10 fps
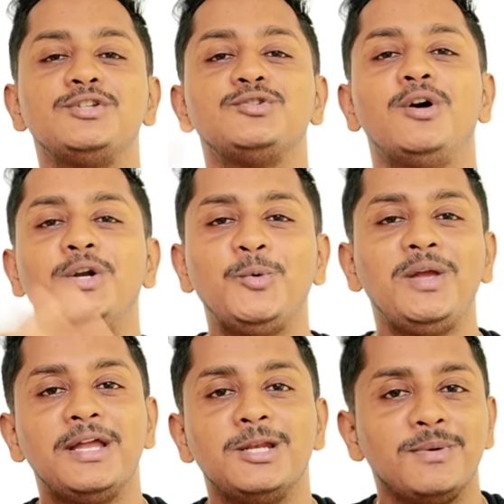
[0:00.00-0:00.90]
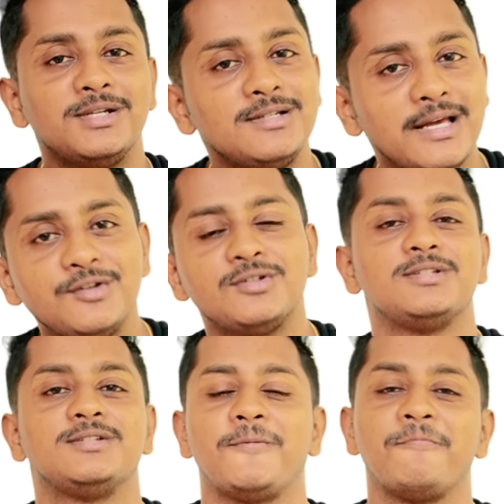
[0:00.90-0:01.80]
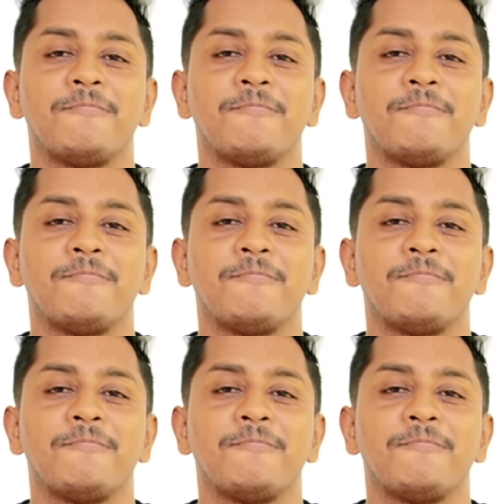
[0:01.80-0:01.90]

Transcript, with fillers: It is not doing independent actions.